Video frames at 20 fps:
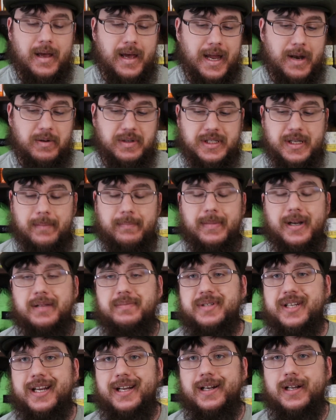anyways, my
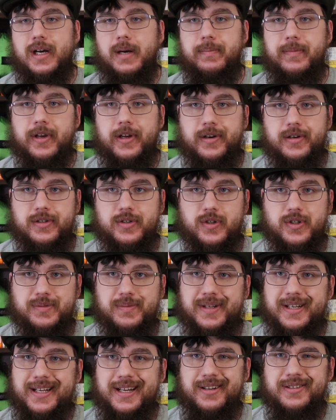name's Nate, I'm the Otter
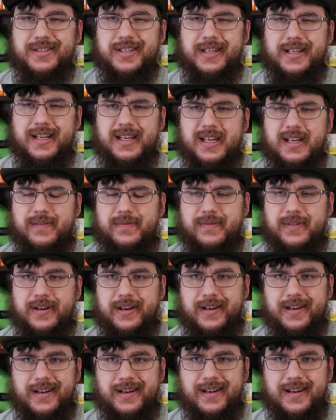Outdoorsman. Get outside, have fun.
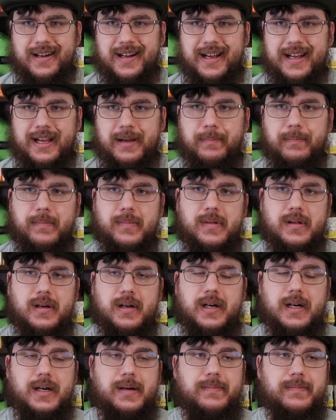I am,
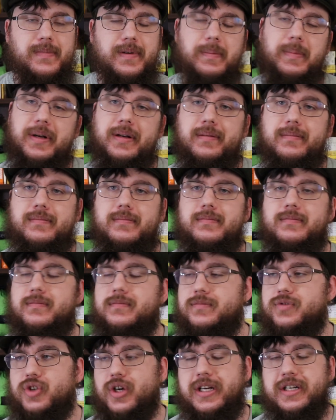um, I've been
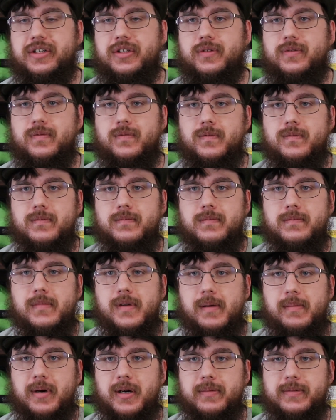trying to
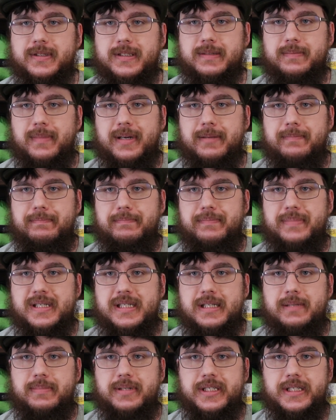amongst my
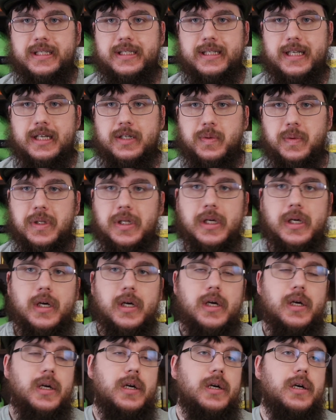busy, busy schedule.
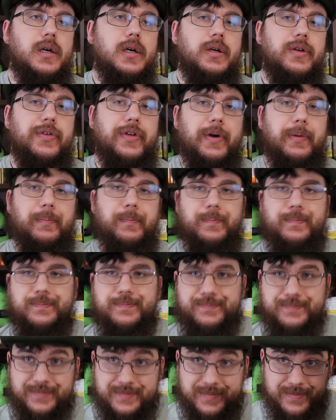So
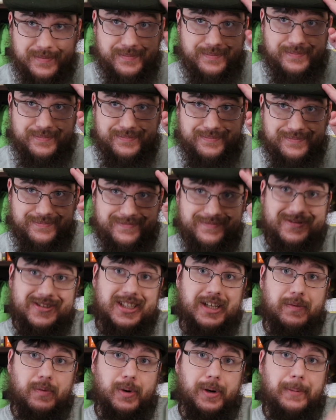
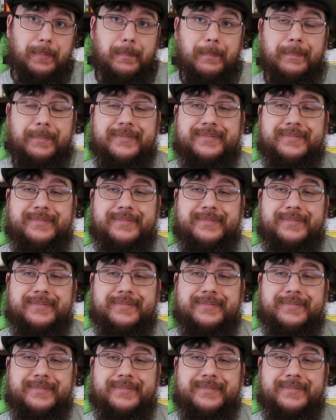see everyone.